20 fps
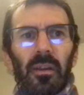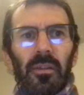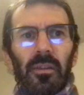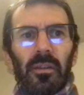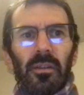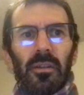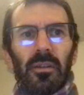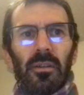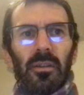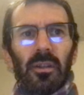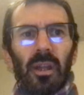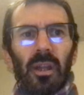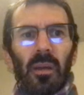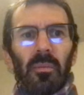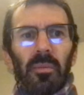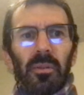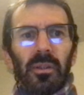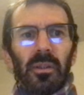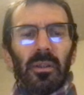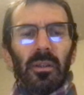This is an
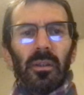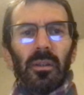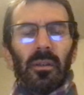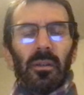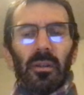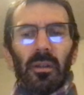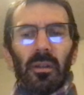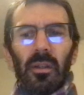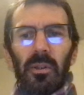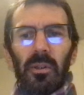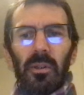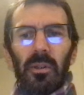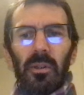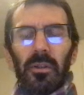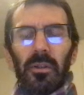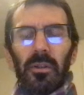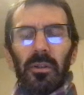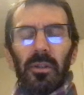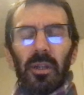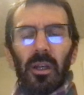empty
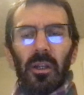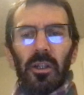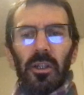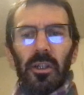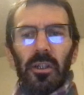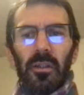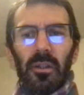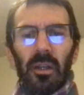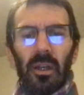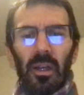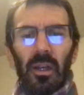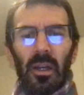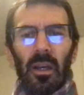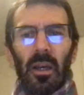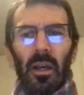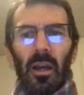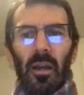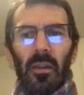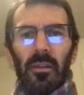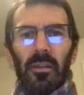OR session,
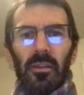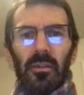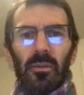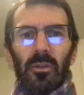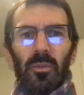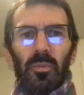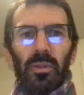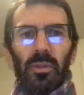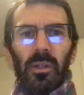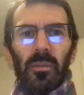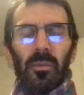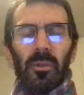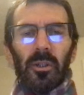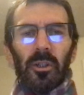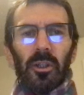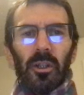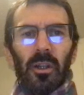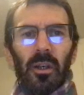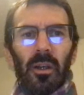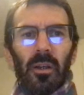and this looks pretty
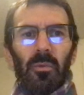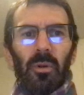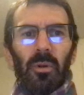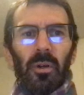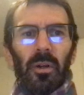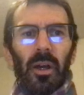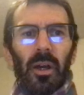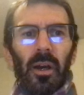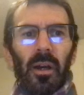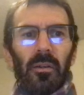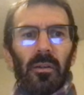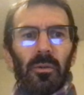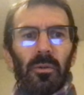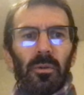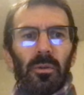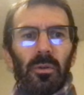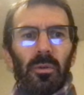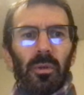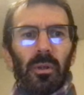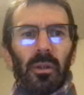much like what I do
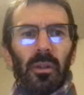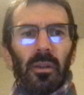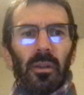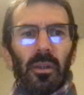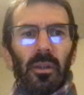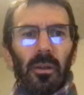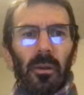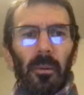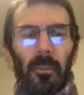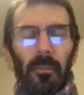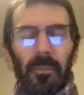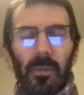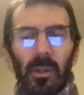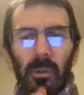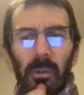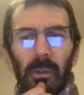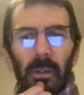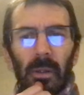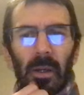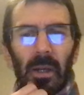during
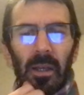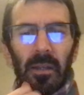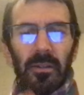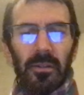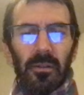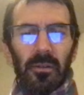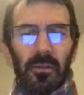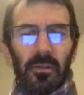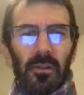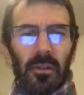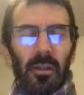the lessons.